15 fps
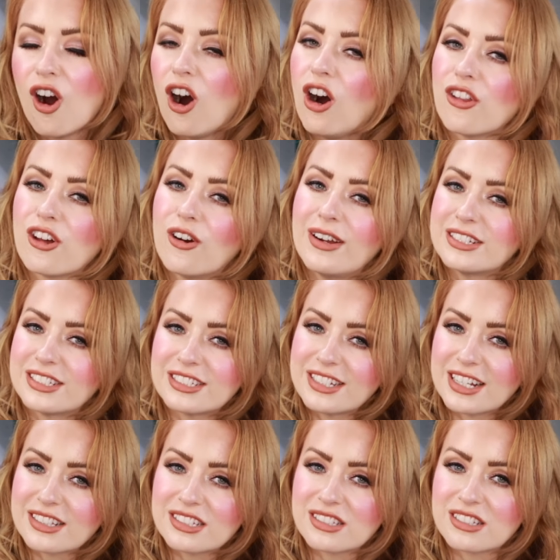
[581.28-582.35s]
Although I did
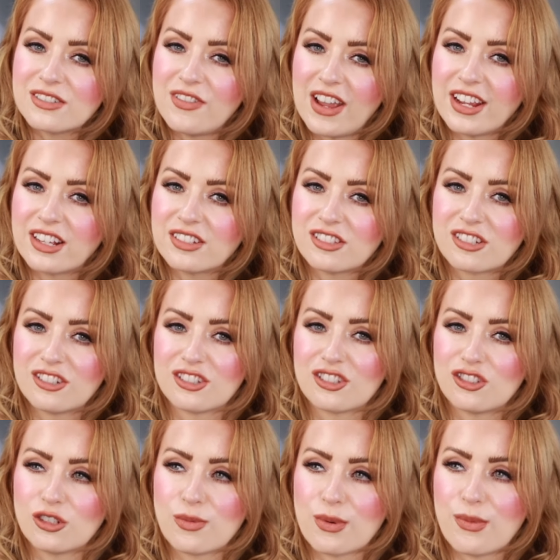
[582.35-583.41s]
take this to Vegas to the
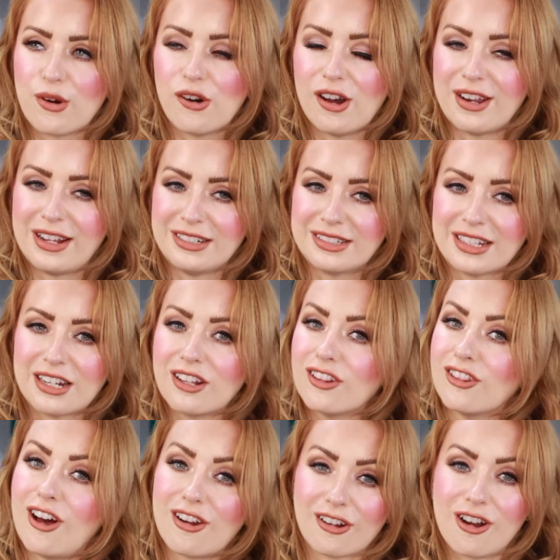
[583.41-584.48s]
Super Bowl and I did get a
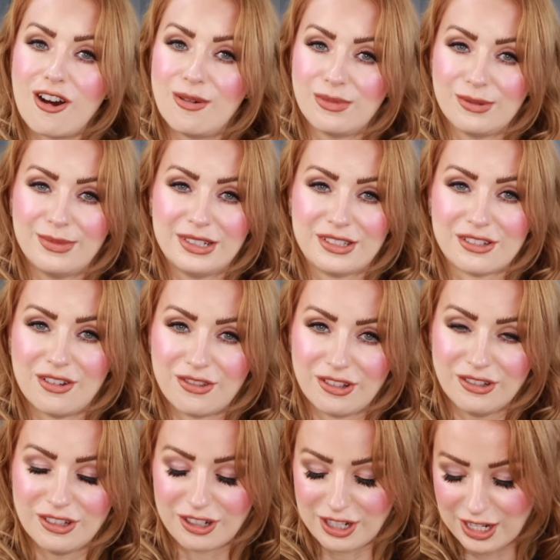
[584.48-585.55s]
lot of compliments on the
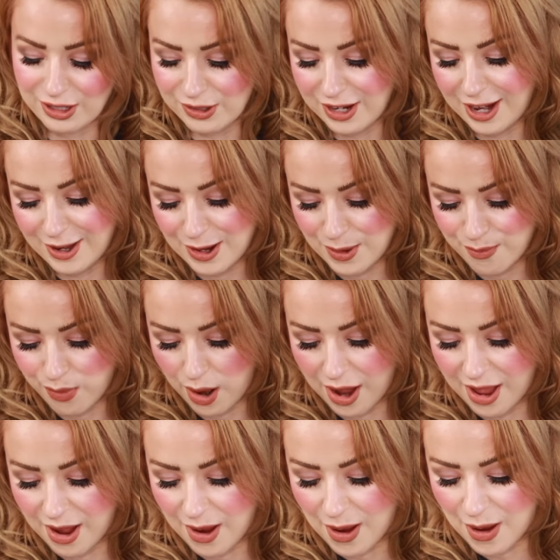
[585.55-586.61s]
look I created,
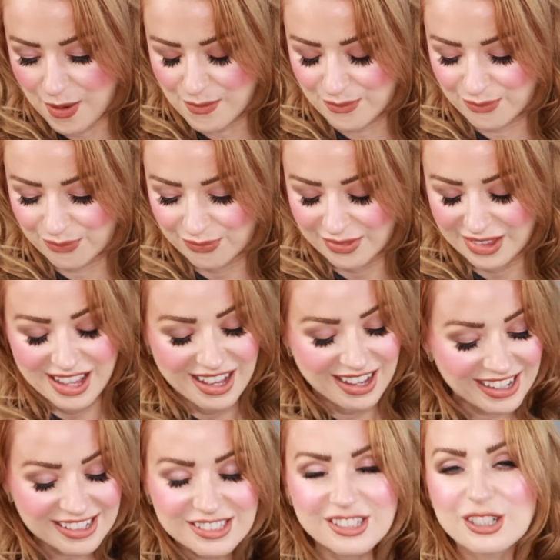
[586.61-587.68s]
but um,
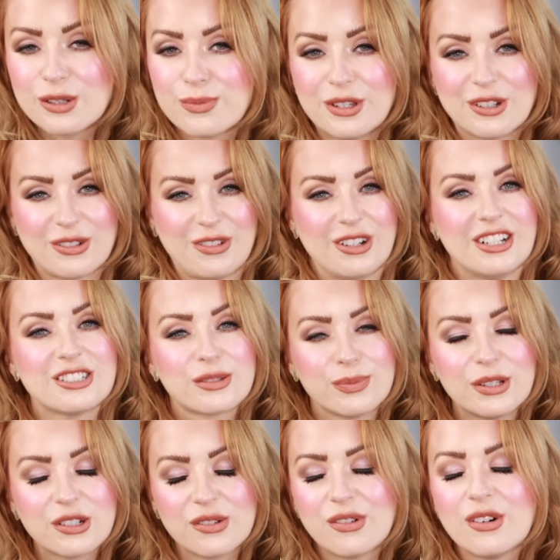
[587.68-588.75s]
it's still beautiful. It's
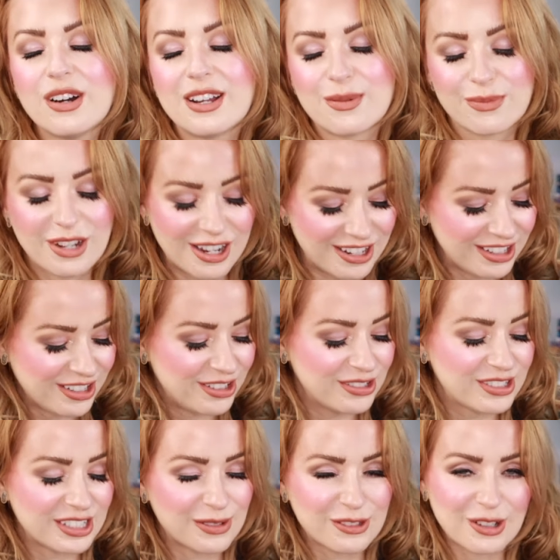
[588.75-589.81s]
beautiful and I'm going to
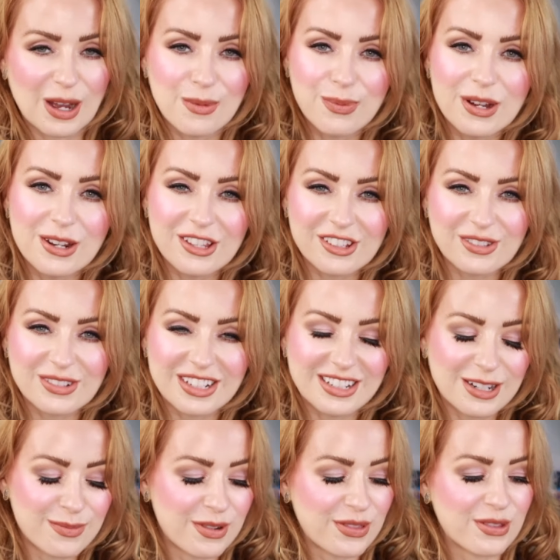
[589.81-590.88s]
use it. So I would put this one at
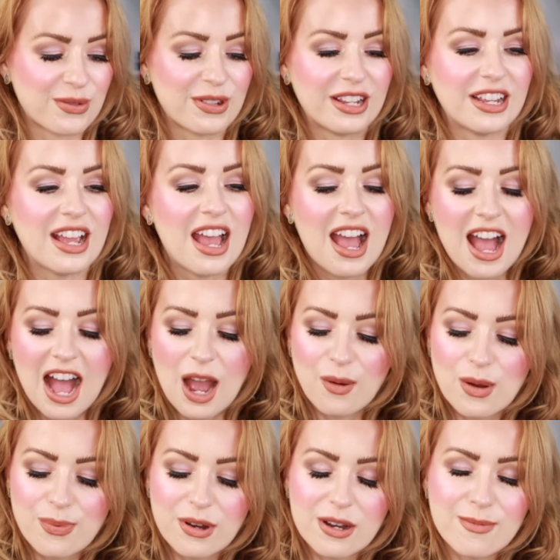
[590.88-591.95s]
number three. I
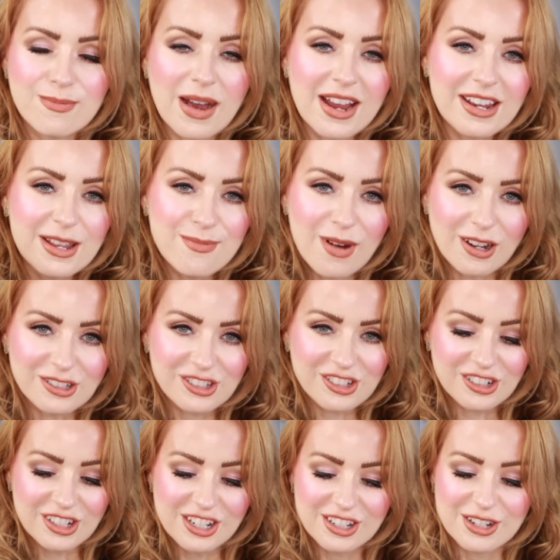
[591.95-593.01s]
would put Mighty
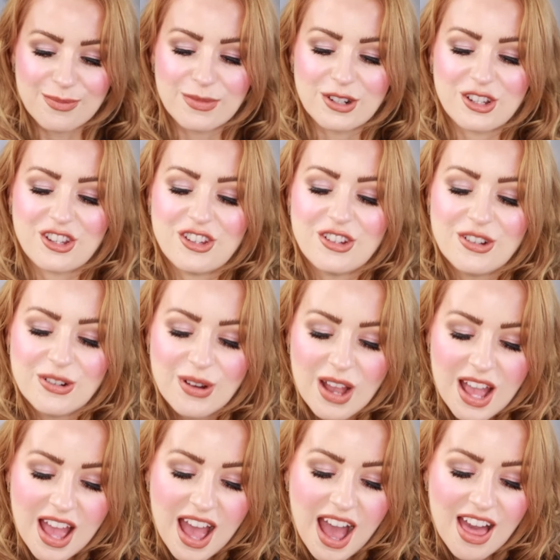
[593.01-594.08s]
Monster in number two.
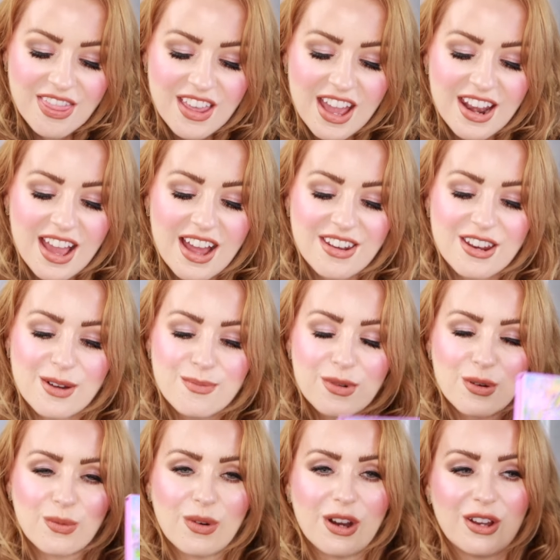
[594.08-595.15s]
And then at
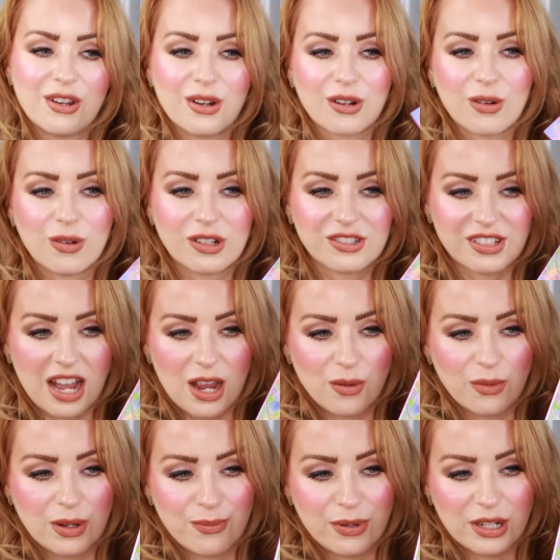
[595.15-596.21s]
number one, of course, I
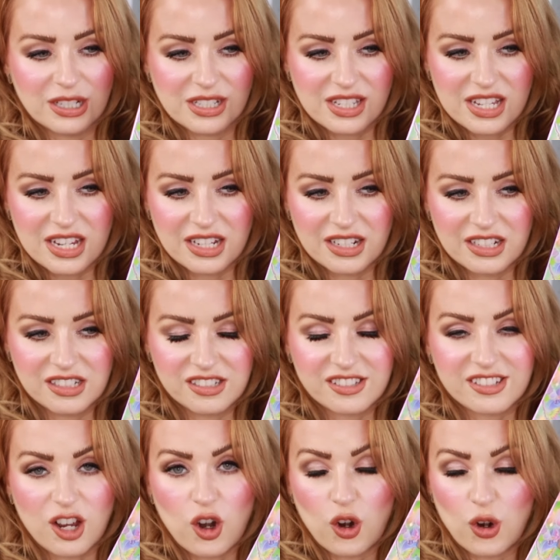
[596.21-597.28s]
would put
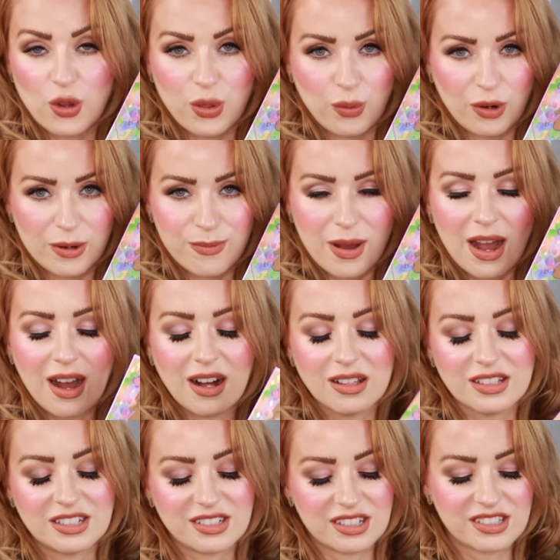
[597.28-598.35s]
Tina's Earthwood
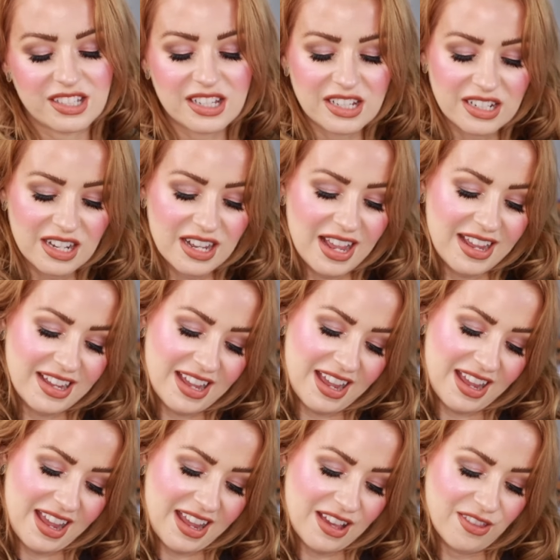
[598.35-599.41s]
palette, Tina,
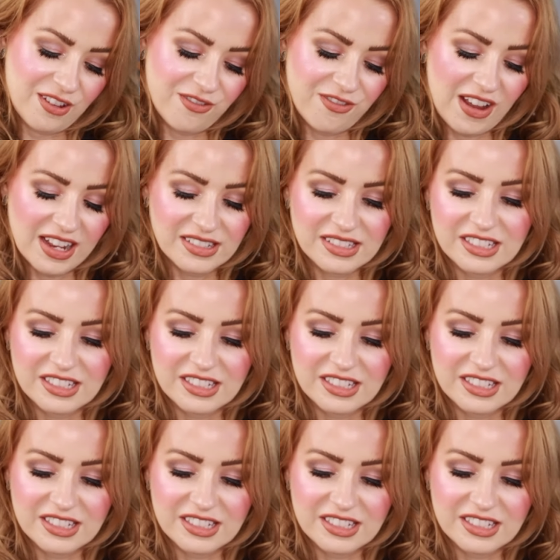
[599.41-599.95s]
aka the Fancy